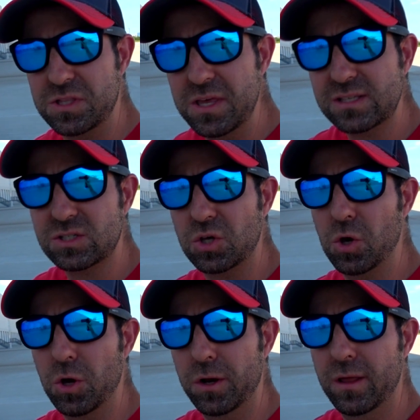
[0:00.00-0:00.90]
this
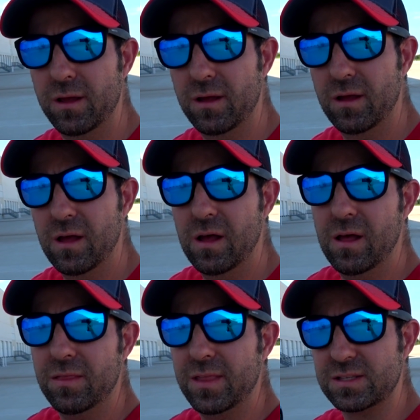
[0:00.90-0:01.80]
good,
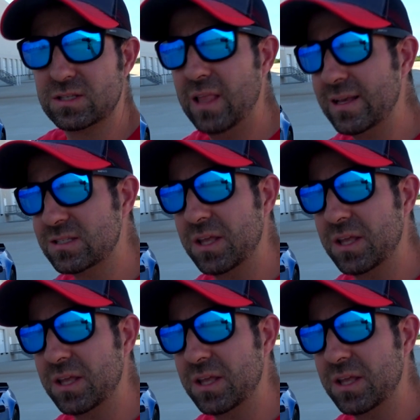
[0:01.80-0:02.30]
that's less